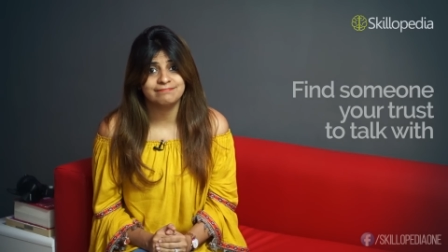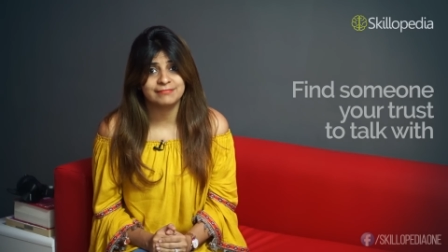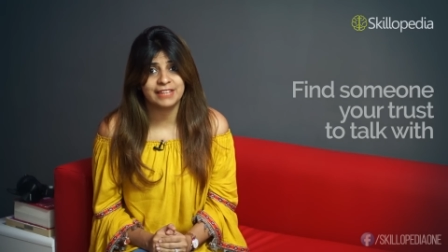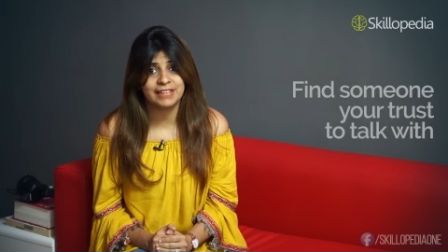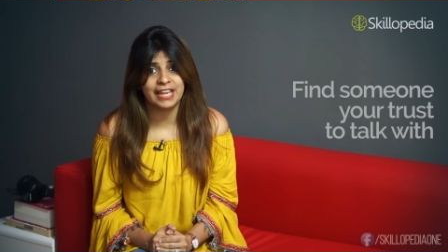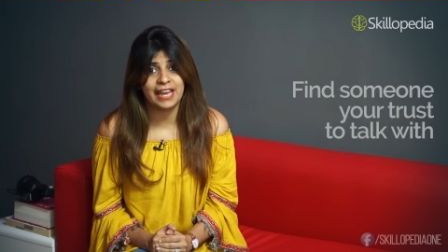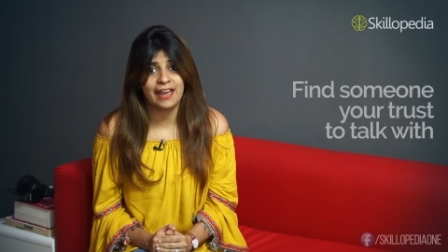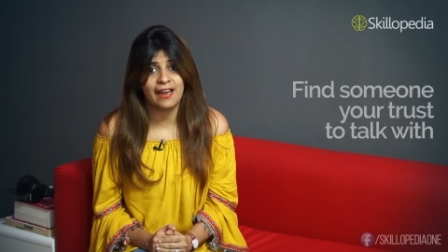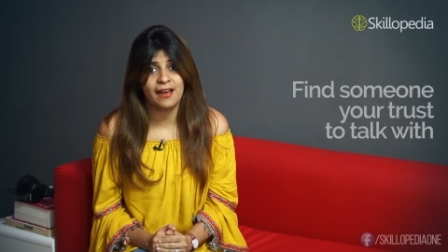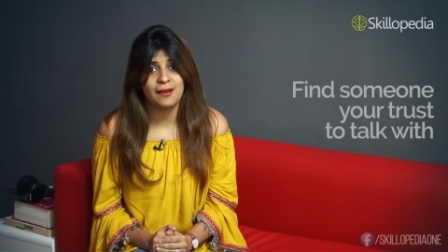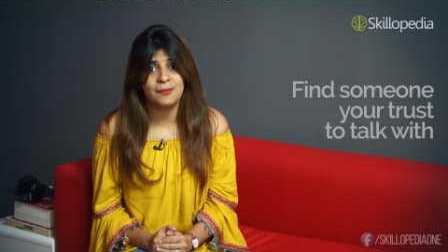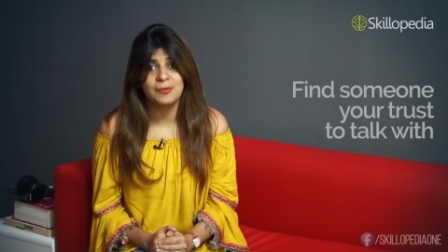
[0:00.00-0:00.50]

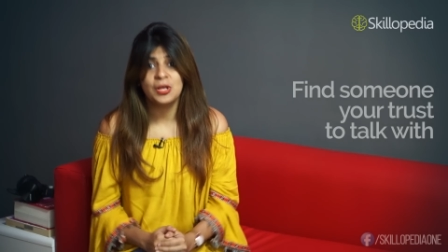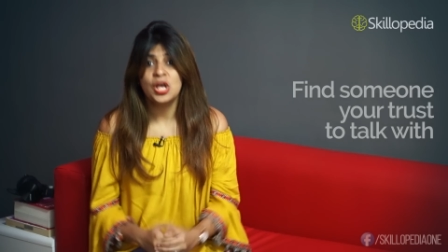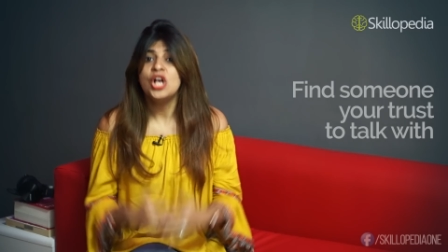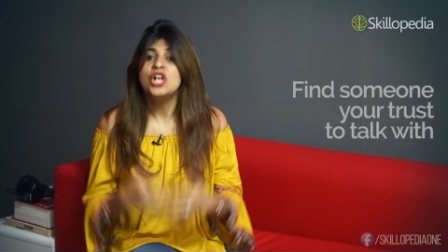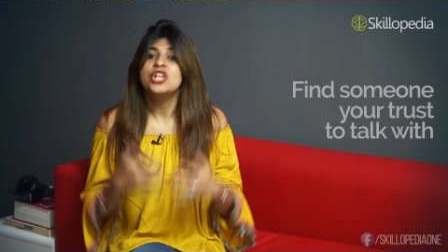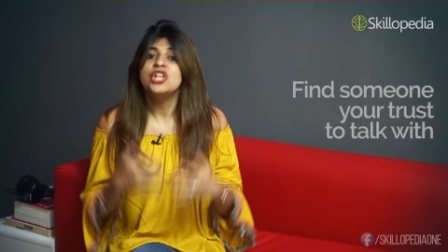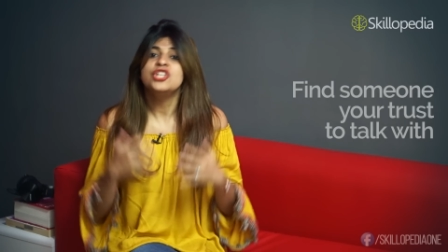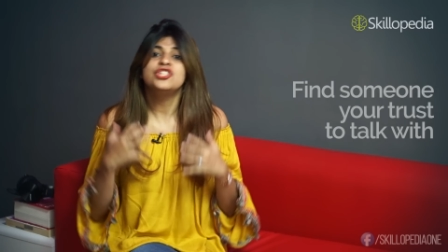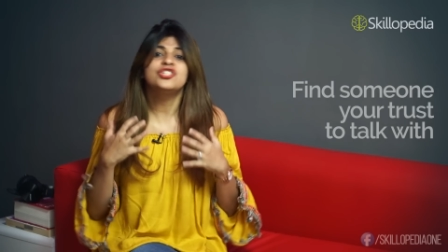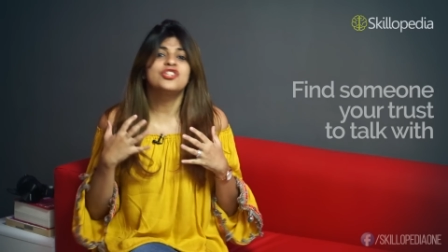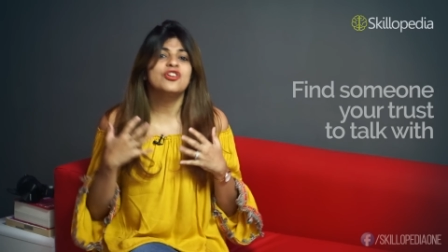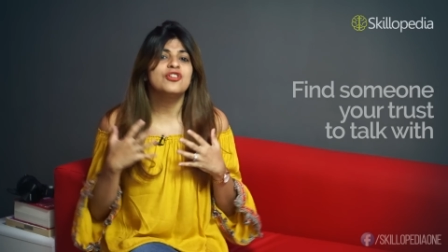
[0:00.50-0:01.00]
Yeah.
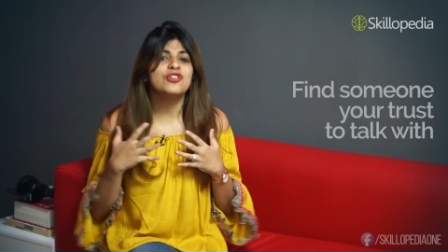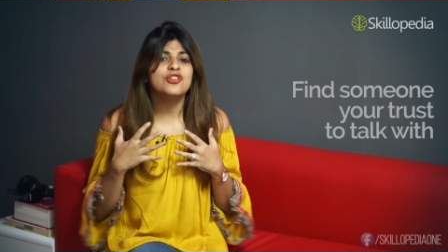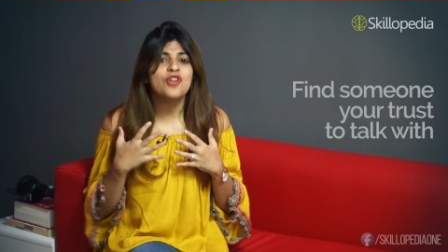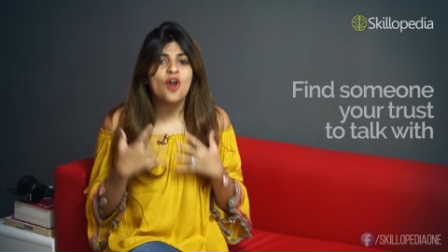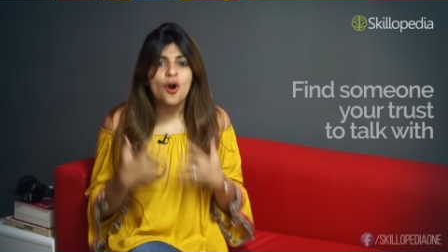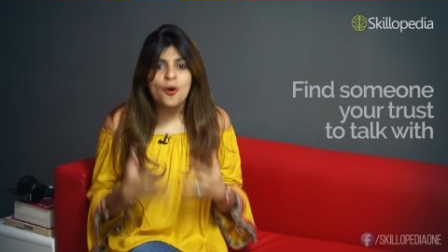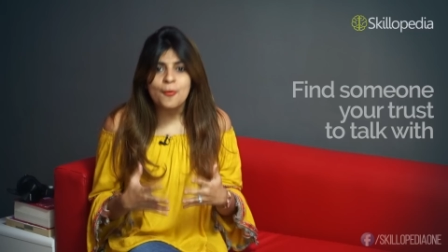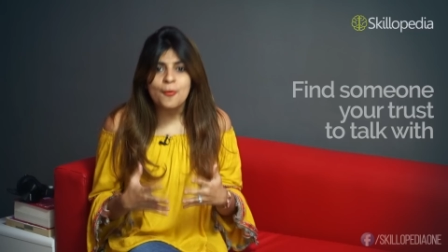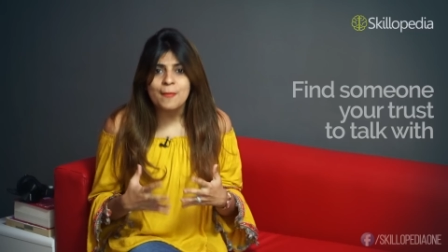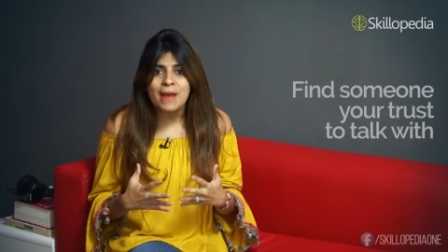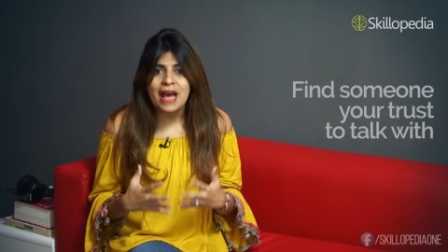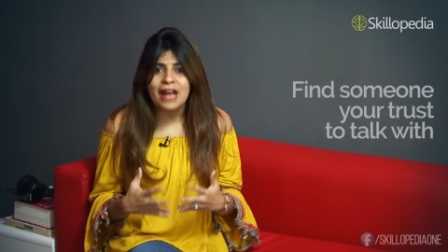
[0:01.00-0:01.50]
So
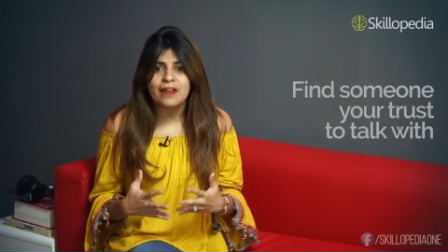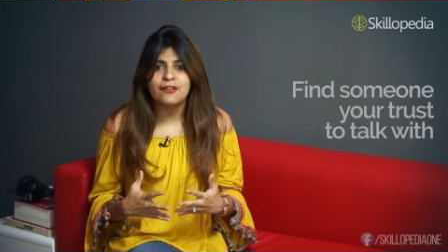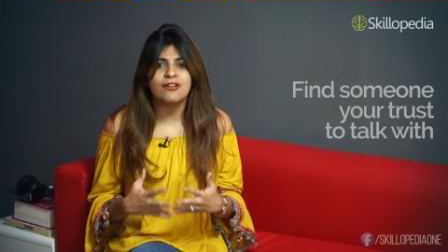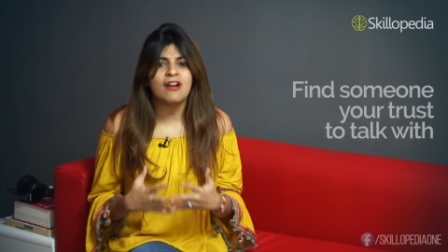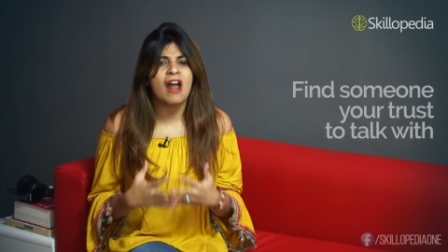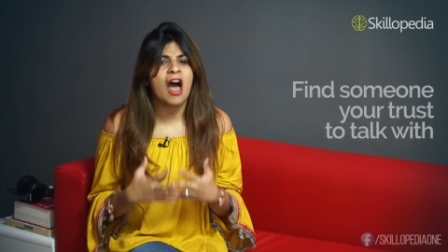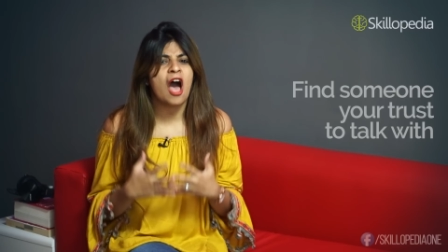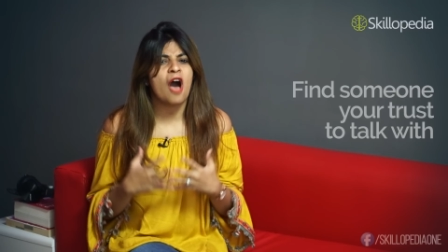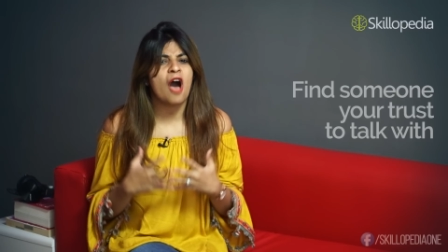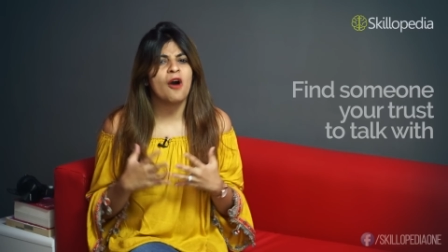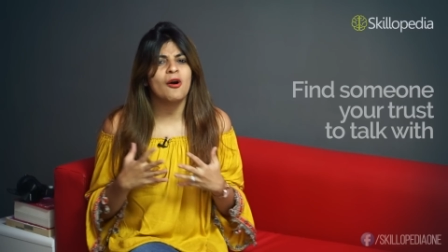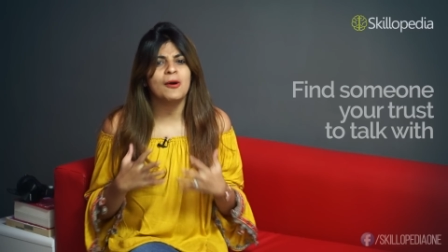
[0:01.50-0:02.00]
no matter
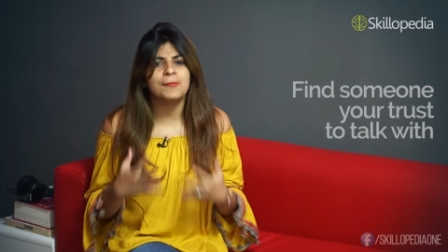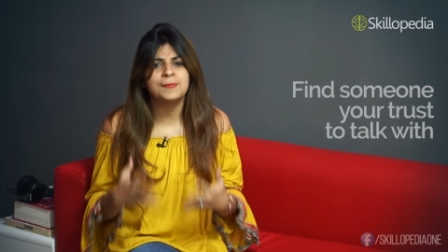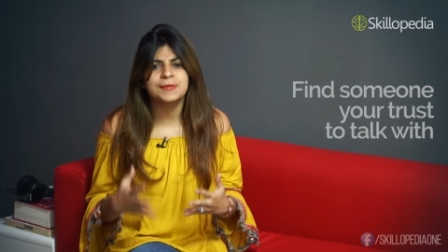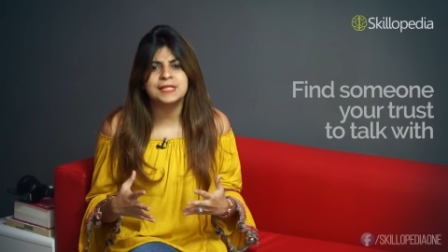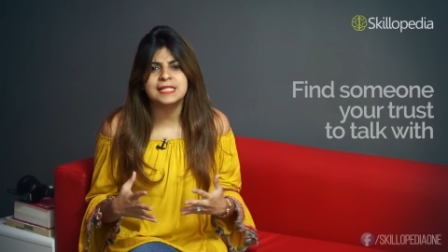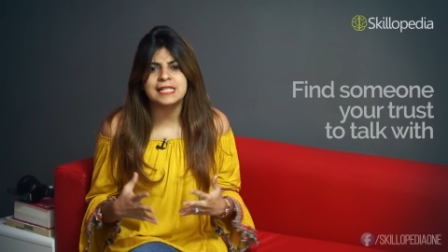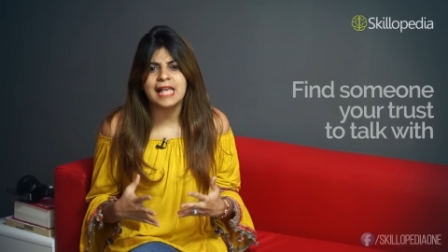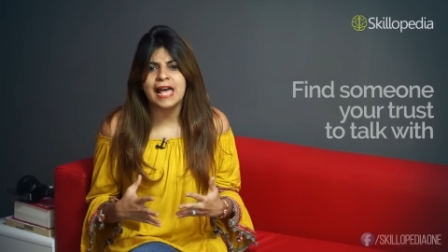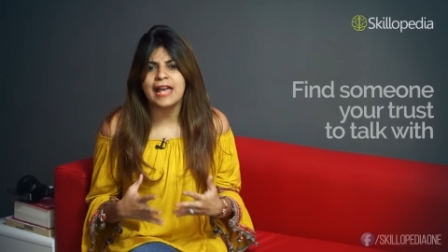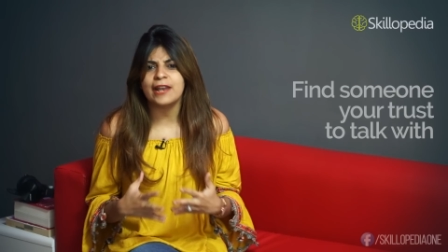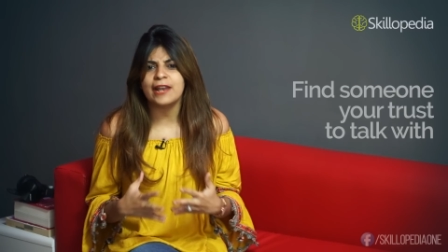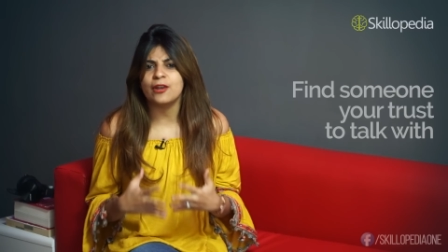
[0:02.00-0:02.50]
how
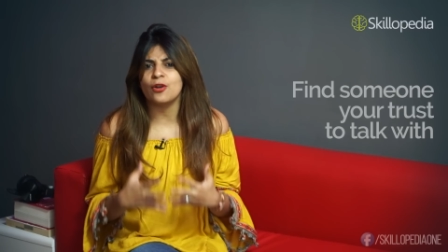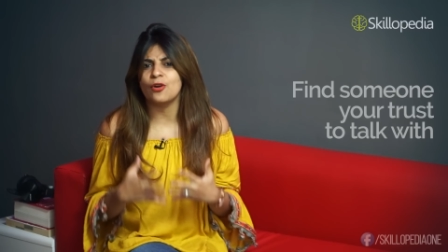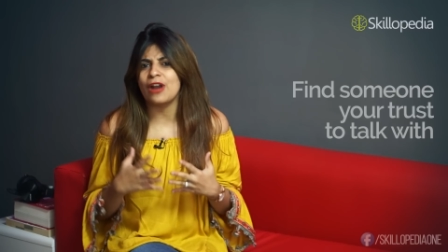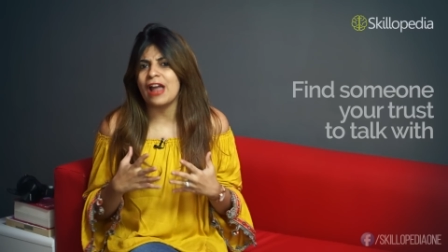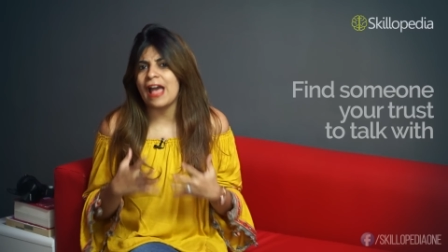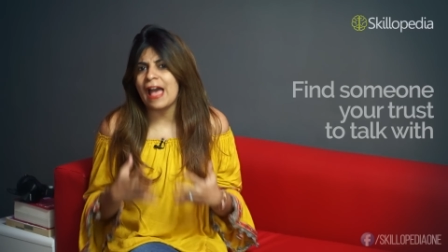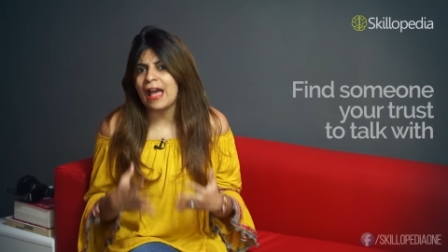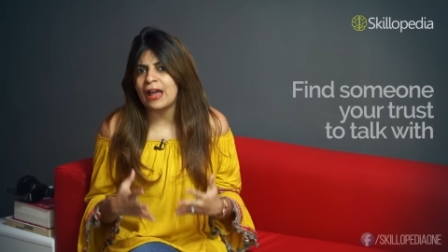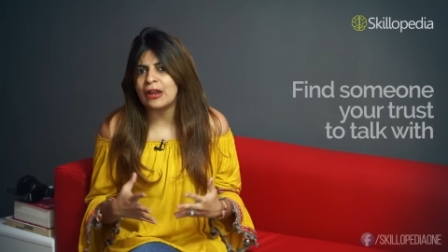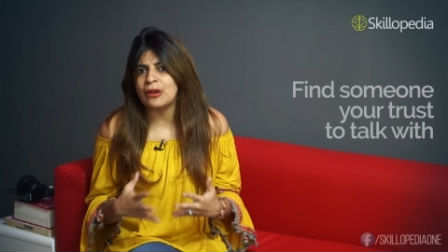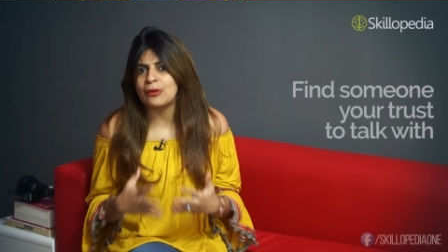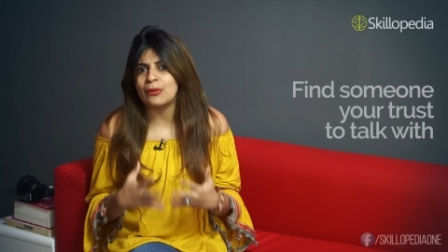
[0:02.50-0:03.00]
upset or
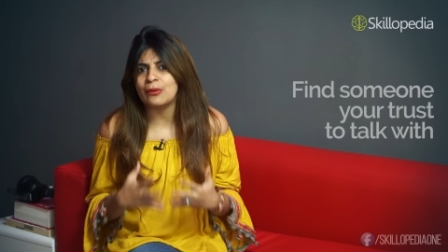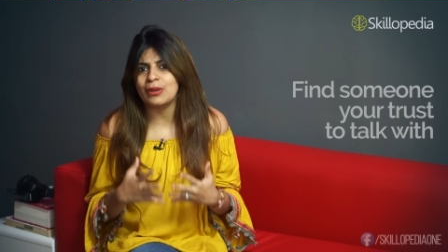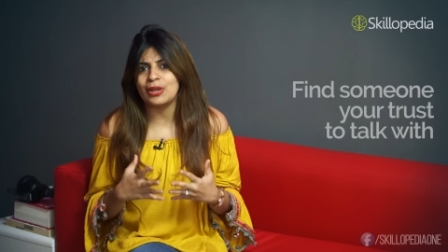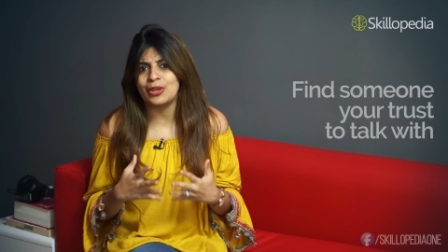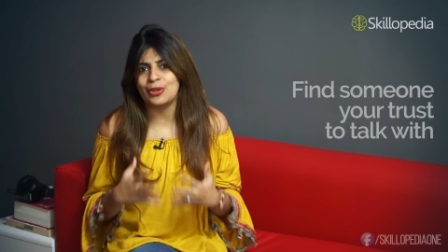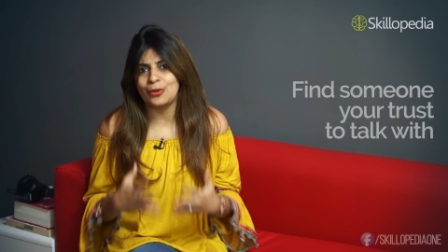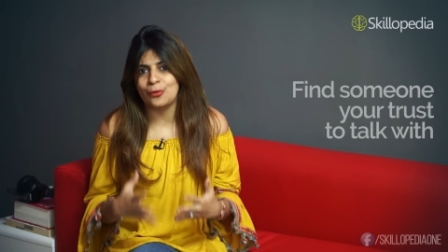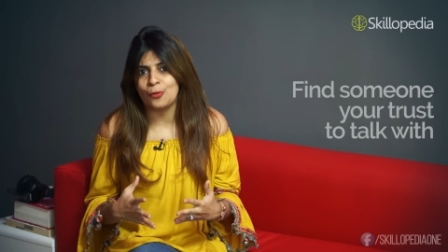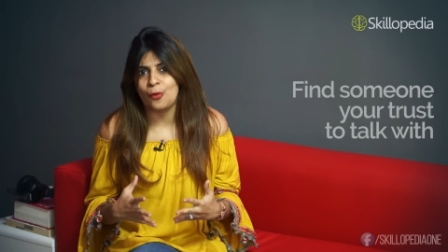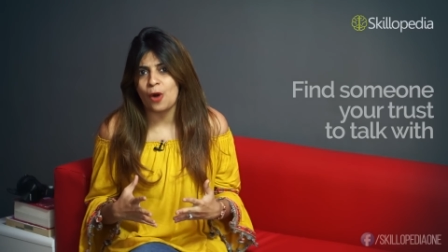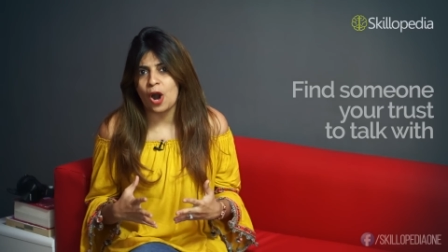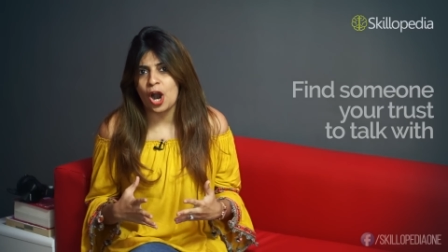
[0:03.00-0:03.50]
angry
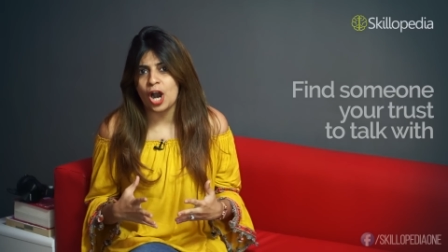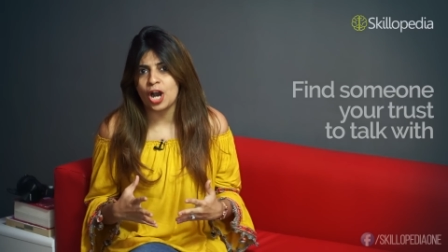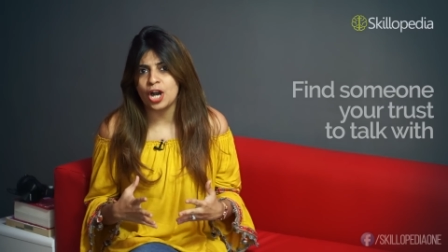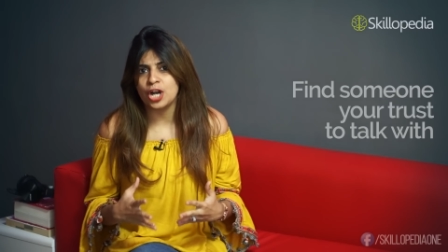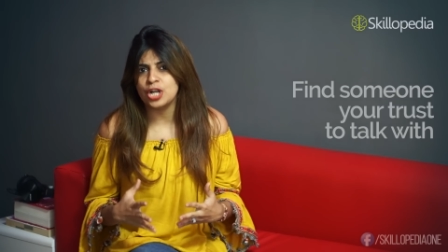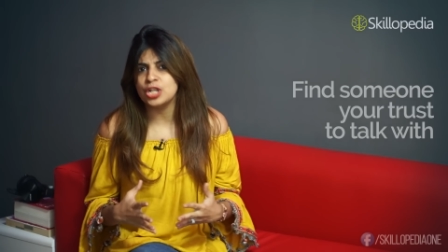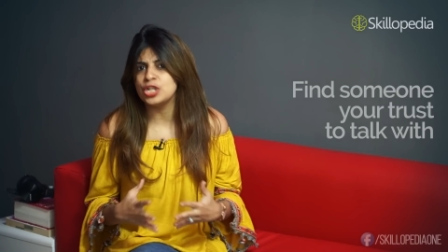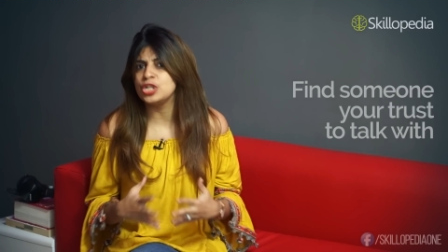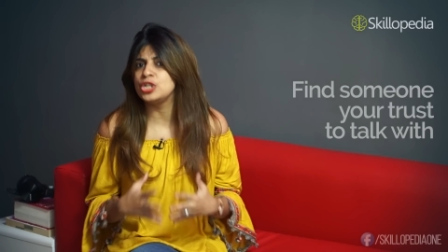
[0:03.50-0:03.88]
you are,